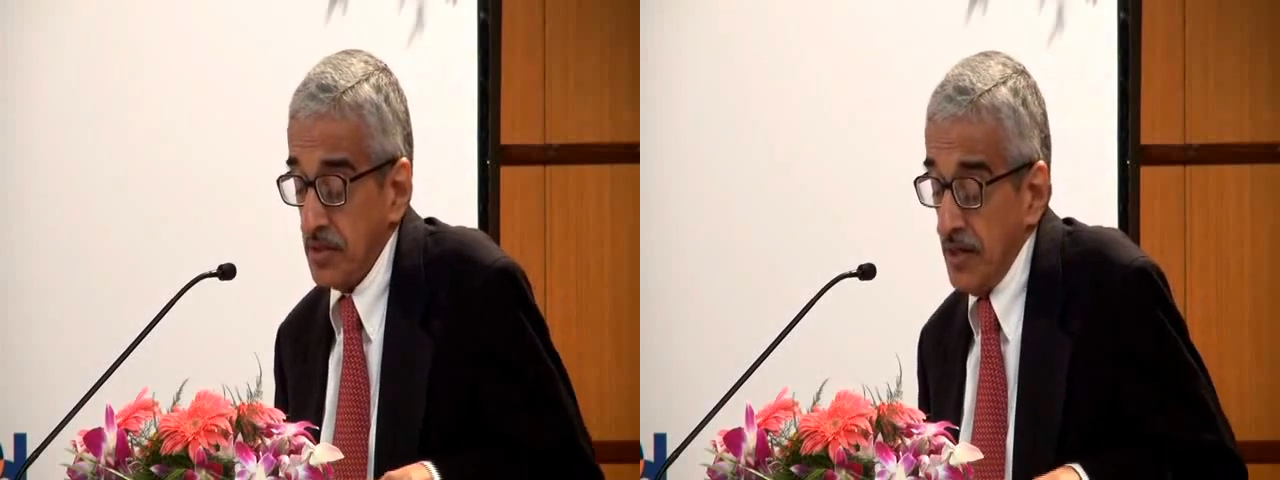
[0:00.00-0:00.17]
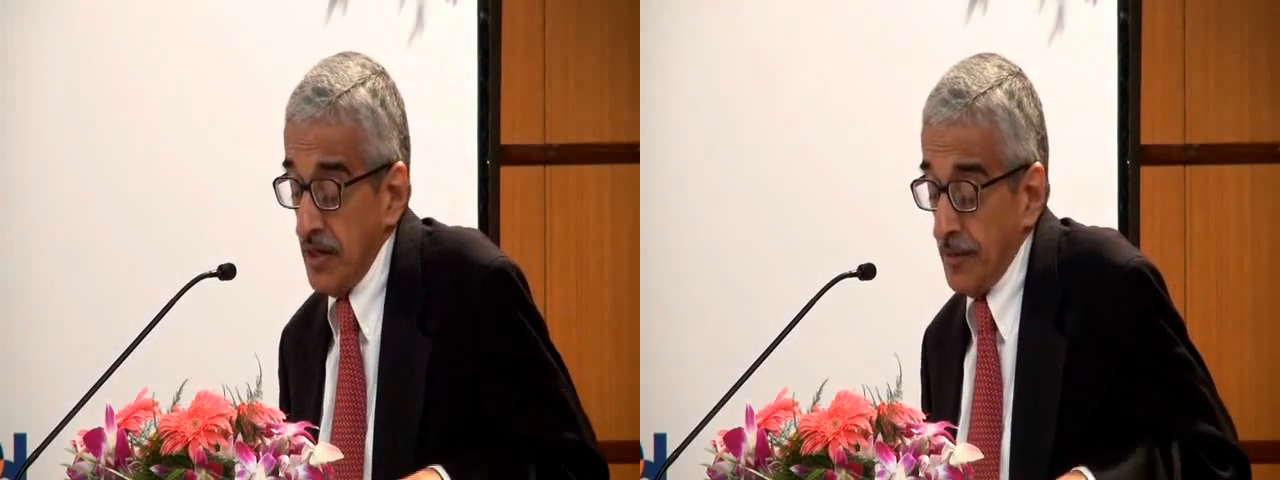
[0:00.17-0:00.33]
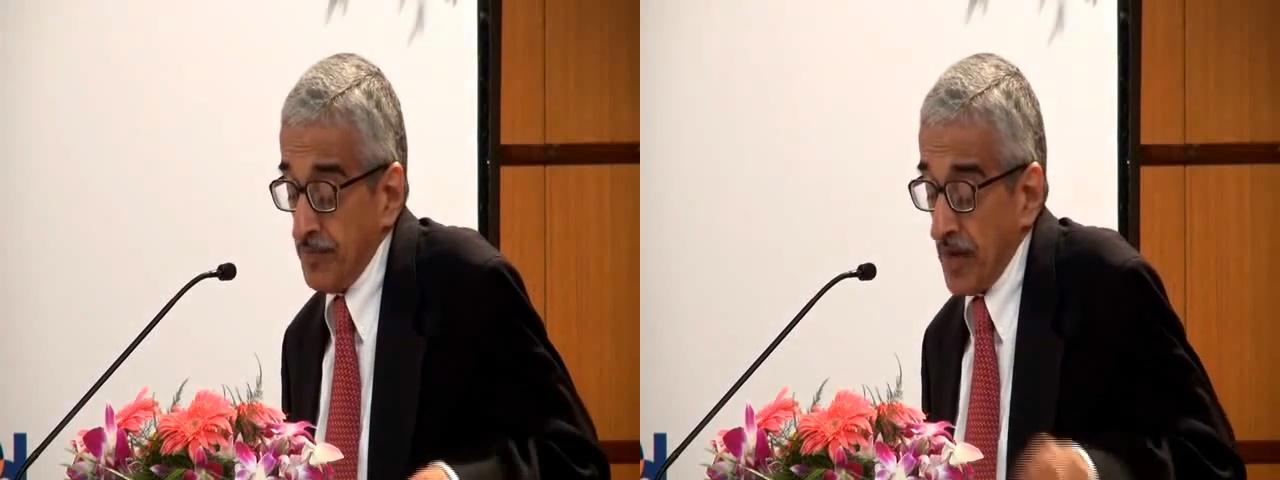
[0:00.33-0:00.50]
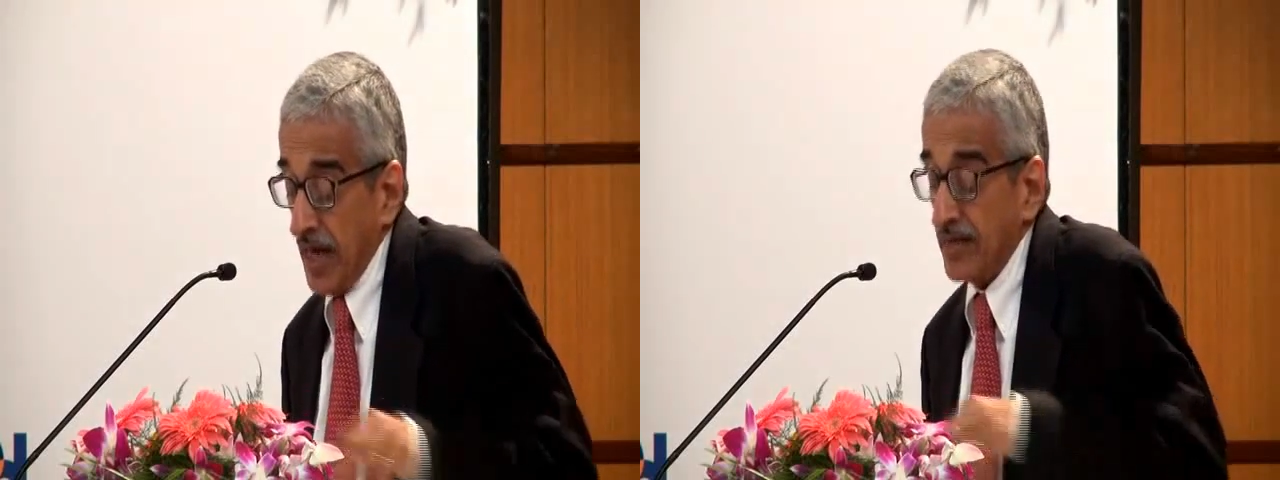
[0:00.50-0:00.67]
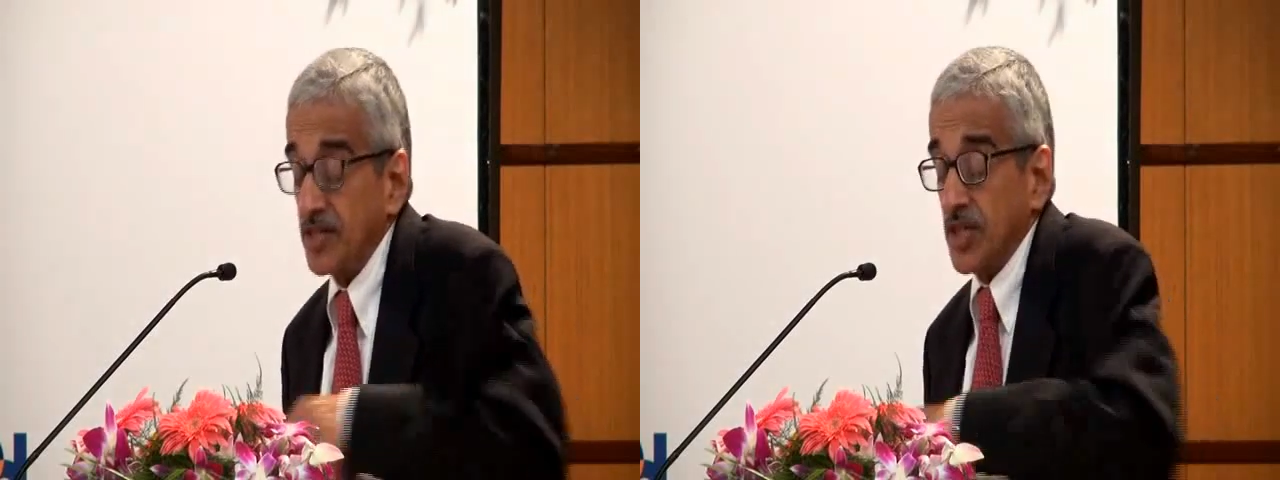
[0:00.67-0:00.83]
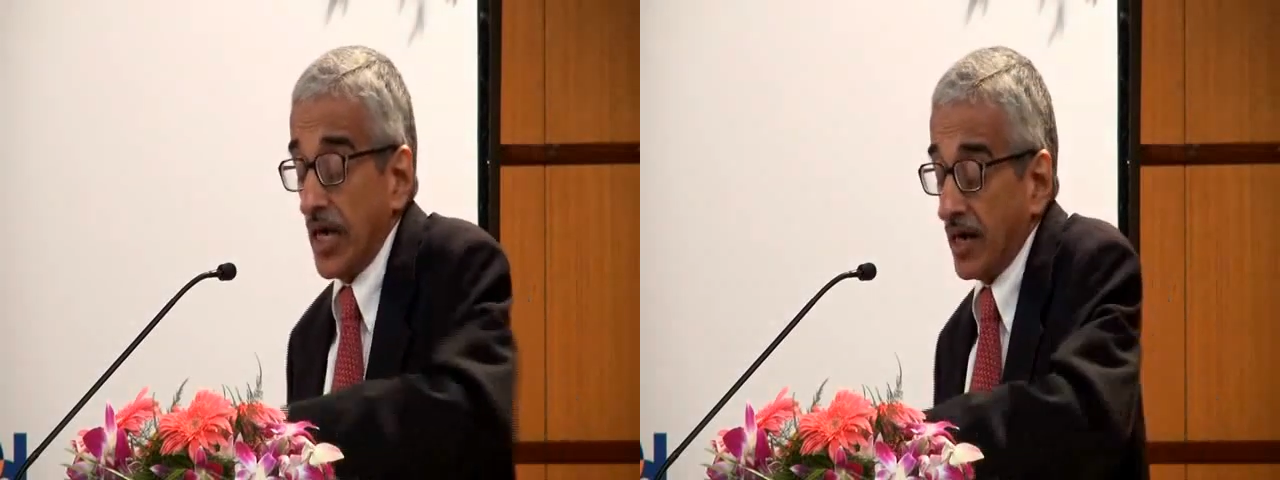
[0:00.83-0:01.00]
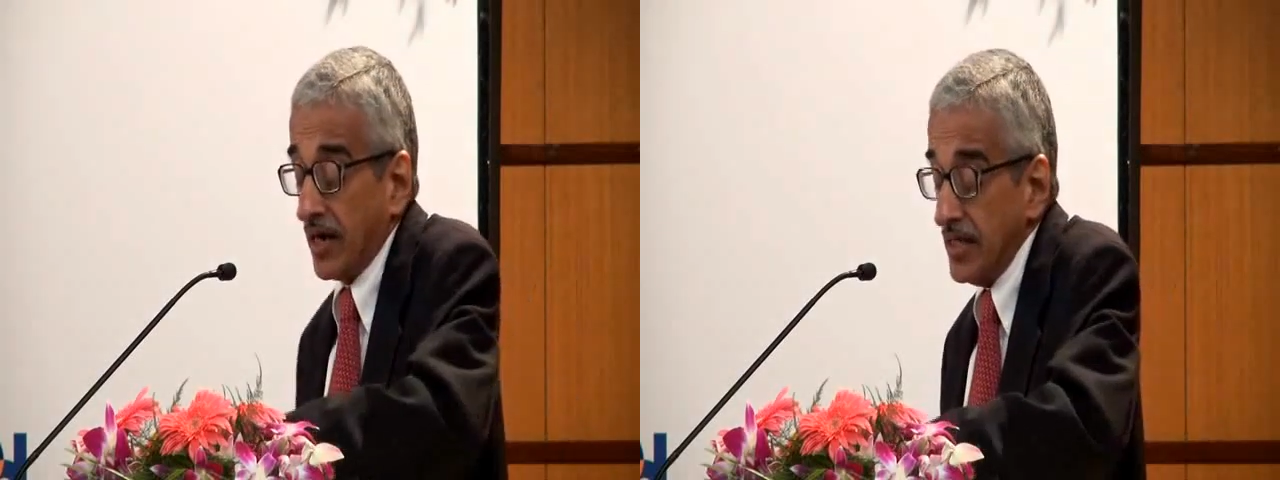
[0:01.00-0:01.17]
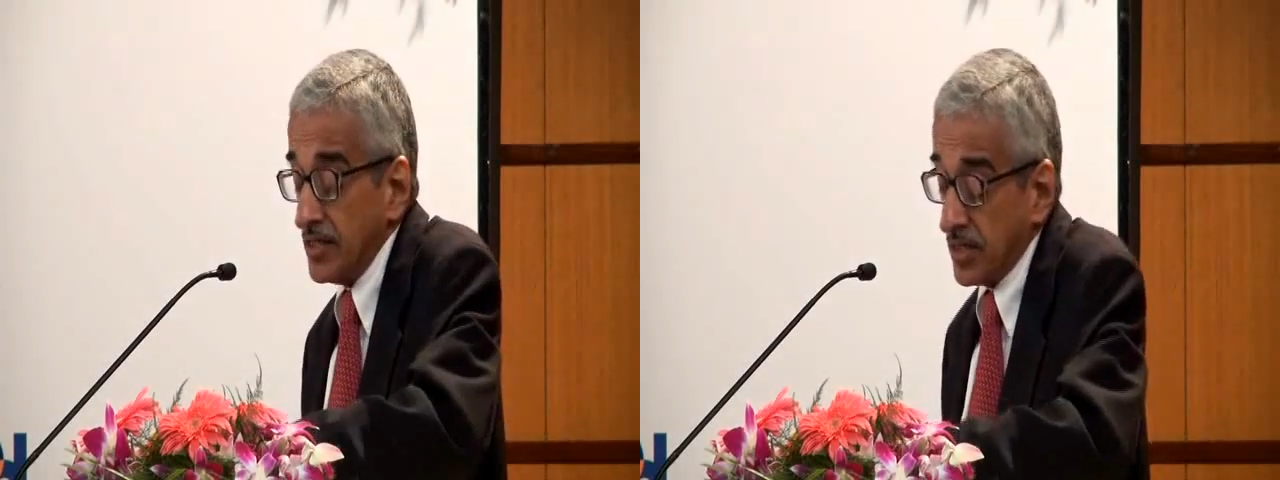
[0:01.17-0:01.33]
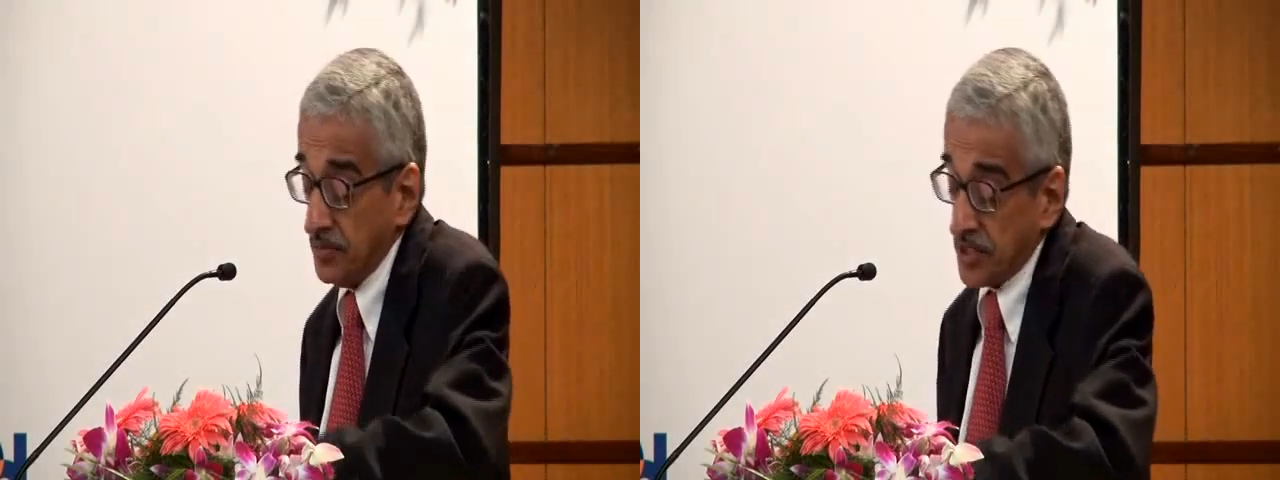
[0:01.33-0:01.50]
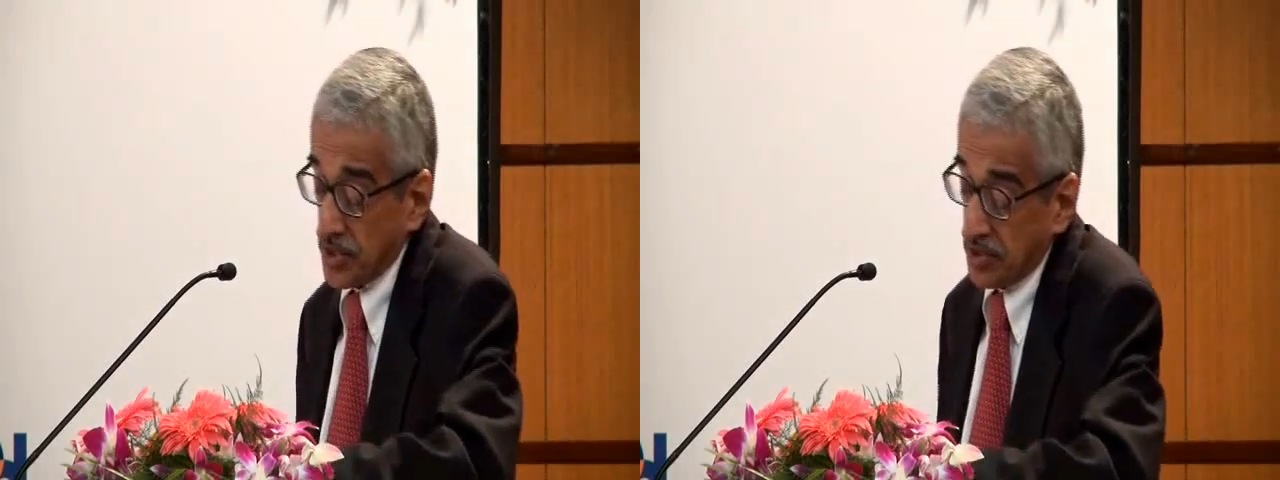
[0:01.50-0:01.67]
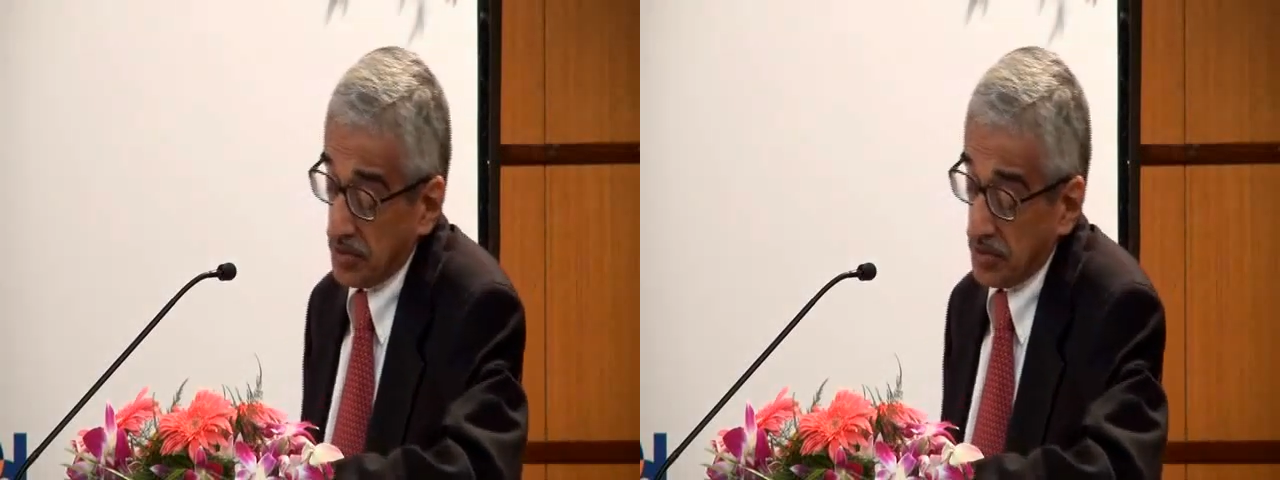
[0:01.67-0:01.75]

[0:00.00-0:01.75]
Commission and the Child